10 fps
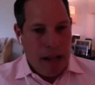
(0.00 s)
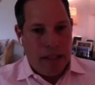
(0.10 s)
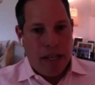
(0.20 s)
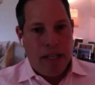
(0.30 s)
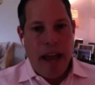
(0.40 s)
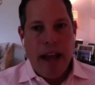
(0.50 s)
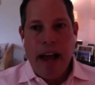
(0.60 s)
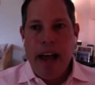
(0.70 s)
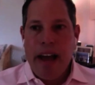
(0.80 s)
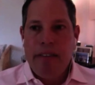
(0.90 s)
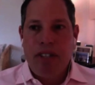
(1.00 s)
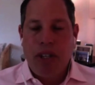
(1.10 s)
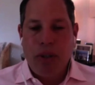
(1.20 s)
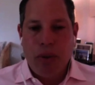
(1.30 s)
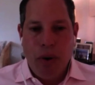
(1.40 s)
Today I have
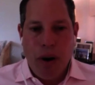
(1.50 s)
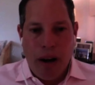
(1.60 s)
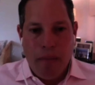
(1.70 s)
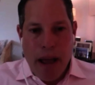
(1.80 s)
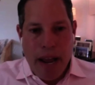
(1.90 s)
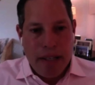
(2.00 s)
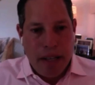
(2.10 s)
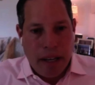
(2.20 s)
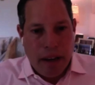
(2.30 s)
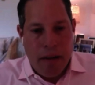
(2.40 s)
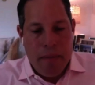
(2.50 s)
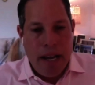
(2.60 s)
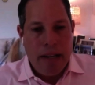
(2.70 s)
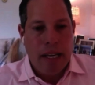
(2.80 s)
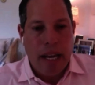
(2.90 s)
two amazing,
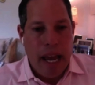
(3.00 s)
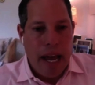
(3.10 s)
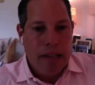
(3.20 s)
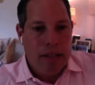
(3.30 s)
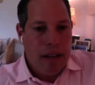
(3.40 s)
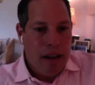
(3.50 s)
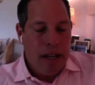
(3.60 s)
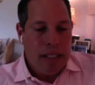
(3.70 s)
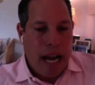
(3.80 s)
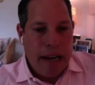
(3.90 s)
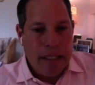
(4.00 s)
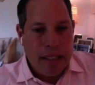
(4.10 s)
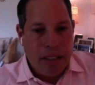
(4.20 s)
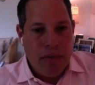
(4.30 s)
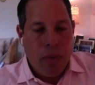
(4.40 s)
amazing guests,
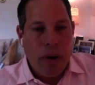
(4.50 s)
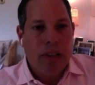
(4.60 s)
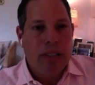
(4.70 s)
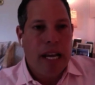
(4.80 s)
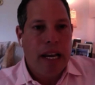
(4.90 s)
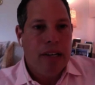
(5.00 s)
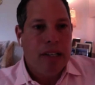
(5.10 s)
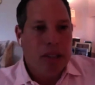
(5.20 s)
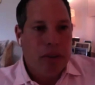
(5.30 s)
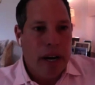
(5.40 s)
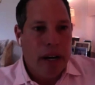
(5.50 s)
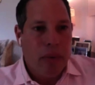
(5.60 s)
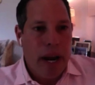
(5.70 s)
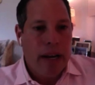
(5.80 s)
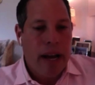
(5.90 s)
titans of the real estate industry,
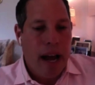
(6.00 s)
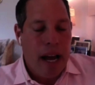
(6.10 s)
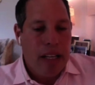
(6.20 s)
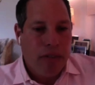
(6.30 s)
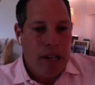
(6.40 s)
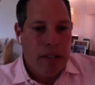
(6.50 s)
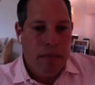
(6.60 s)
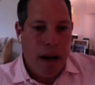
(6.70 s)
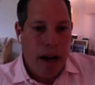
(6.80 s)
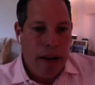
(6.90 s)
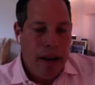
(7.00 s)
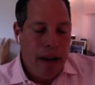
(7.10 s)
great guys, friends of mine.